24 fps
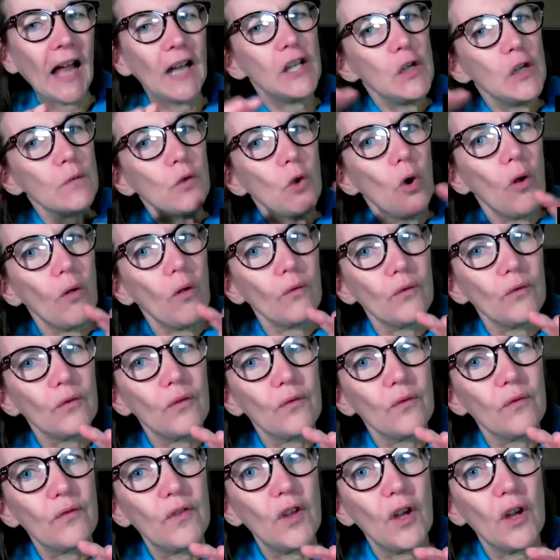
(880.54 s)
and you've got
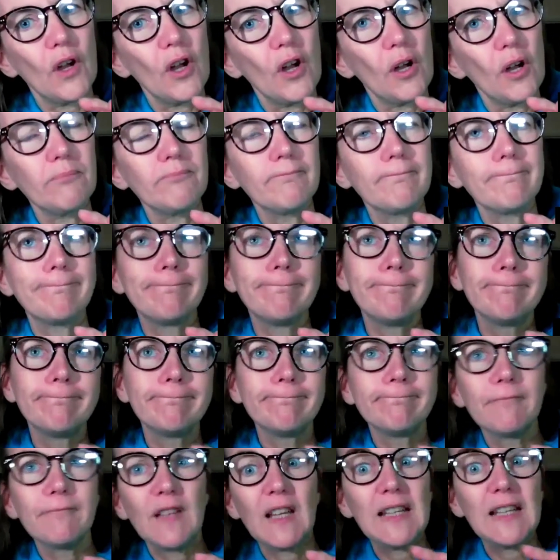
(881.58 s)
the
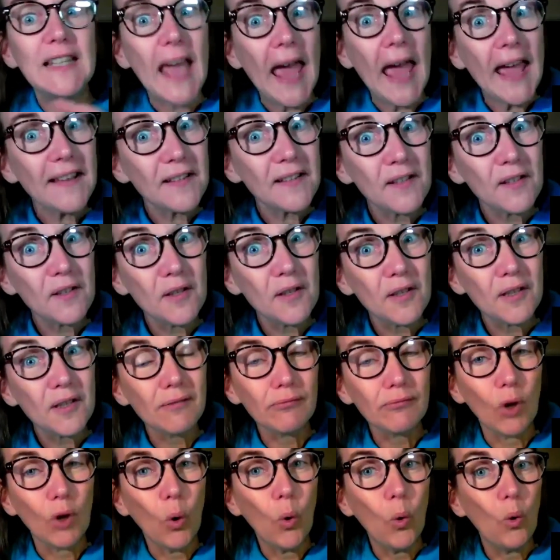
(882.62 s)
the
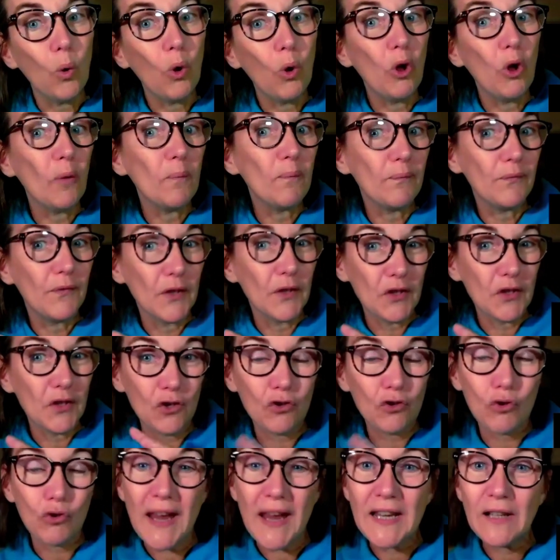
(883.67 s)
guest or the
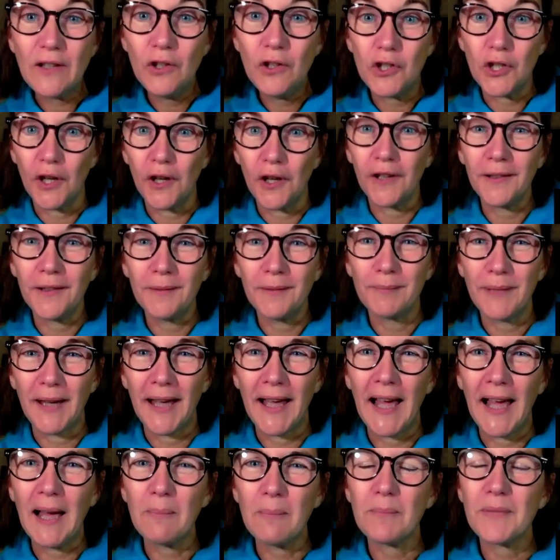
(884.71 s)
stranger
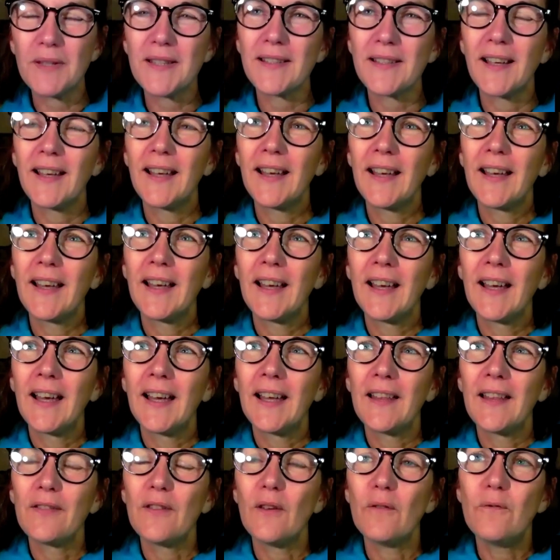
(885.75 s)
perhaps
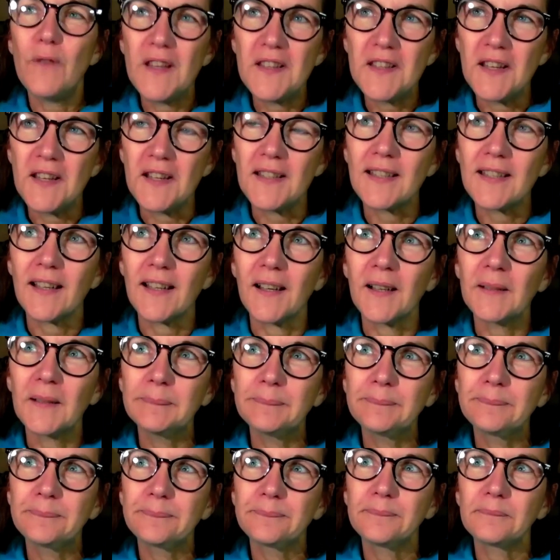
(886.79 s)
the
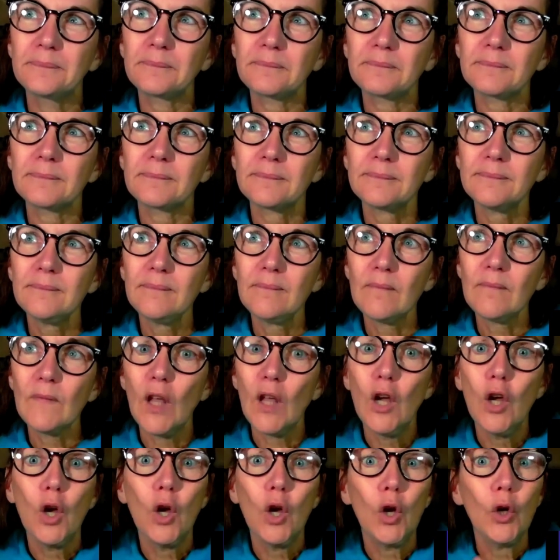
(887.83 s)
visitor
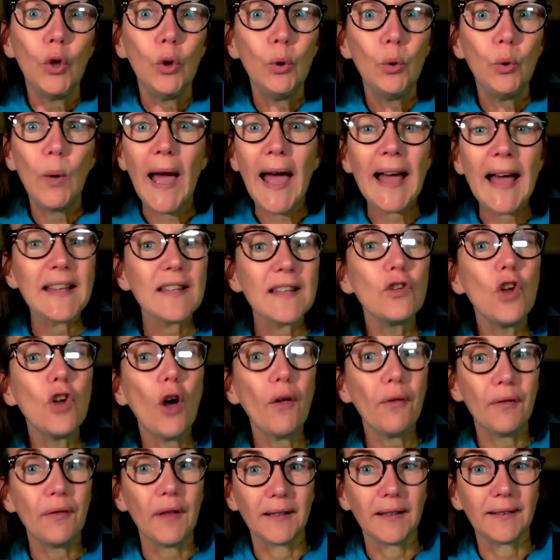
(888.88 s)
who has
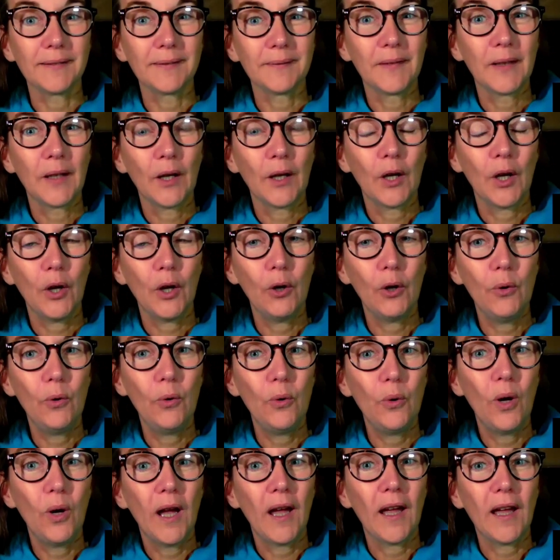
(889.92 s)
nothing
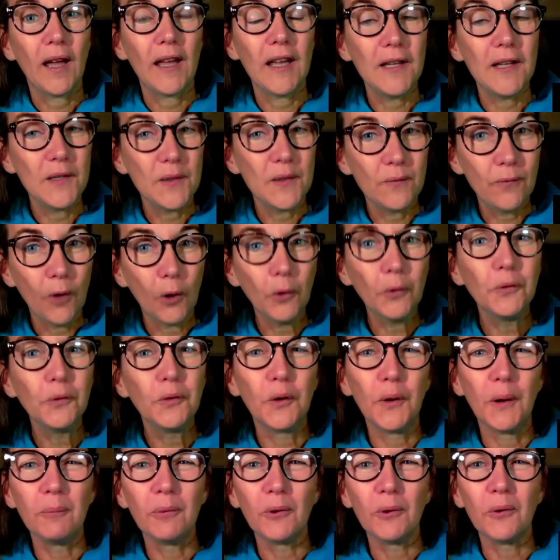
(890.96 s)
who is
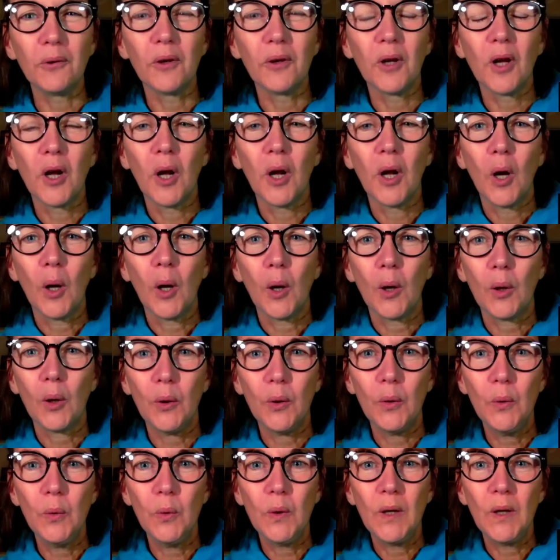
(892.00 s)
vulnerable
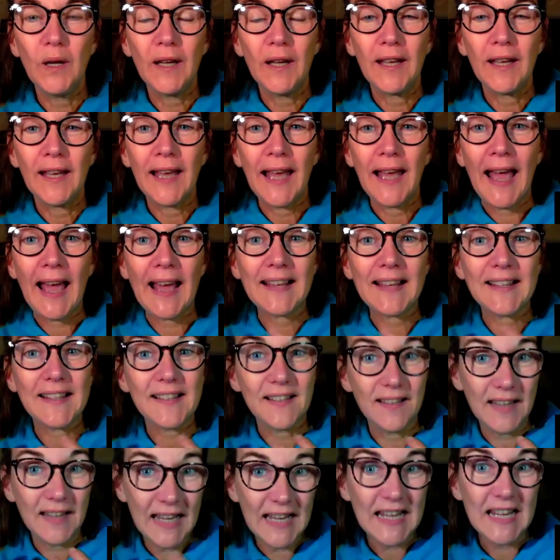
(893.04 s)
who
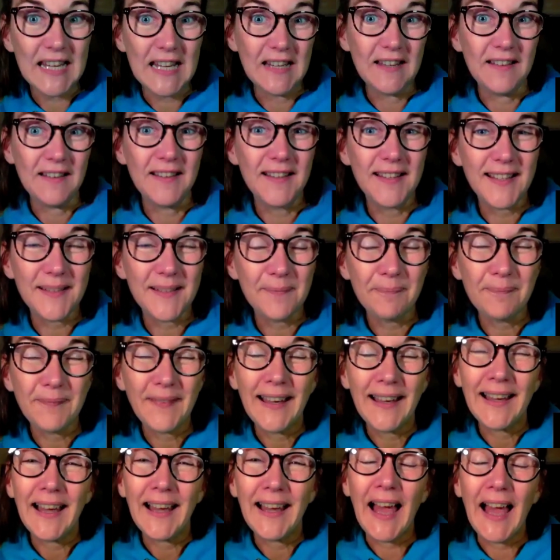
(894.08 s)
has needs
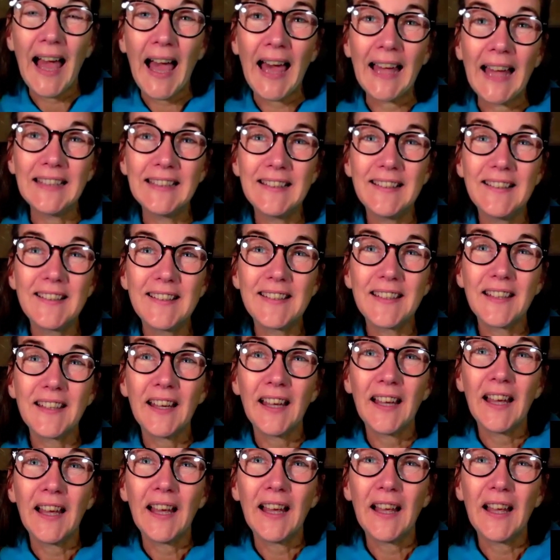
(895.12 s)
and